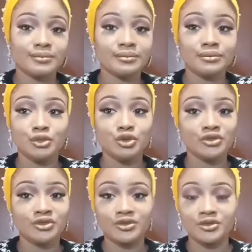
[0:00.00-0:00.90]

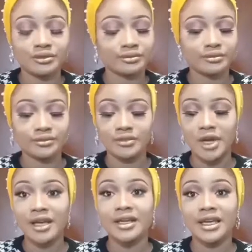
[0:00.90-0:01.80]
move.
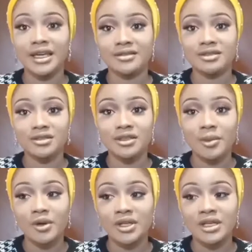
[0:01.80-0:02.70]
I care not
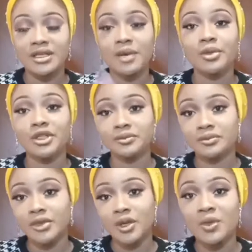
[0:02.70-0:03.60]
about hairstyle, but
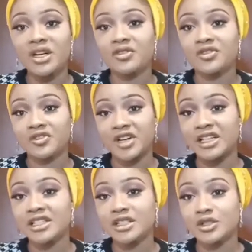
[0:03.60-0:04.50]
when I
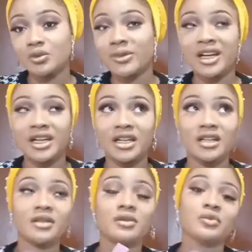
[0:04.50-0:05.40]
finally do my hair,
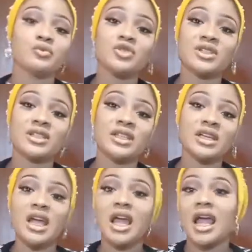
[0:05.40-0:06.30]
I mostly
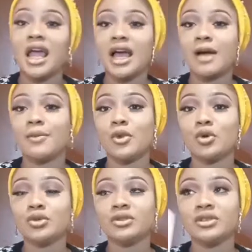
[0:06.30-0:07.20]
am
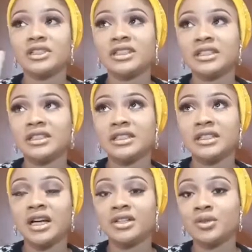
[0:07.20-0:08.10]
on
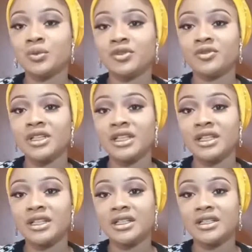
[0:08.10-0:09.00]
Ghana
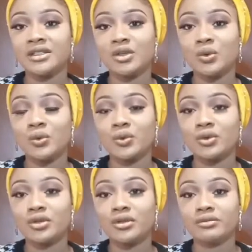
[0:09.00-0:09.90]
weaving
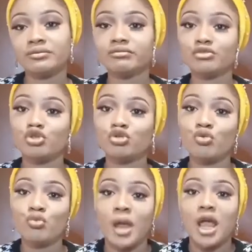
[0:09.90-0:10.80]
or Shukura.
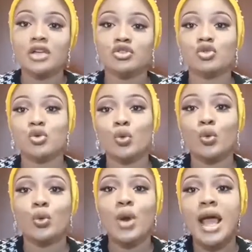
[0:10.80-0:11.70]

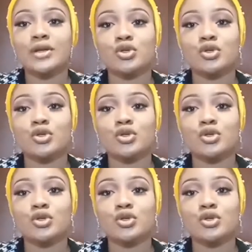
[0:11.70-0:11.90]
Shukura.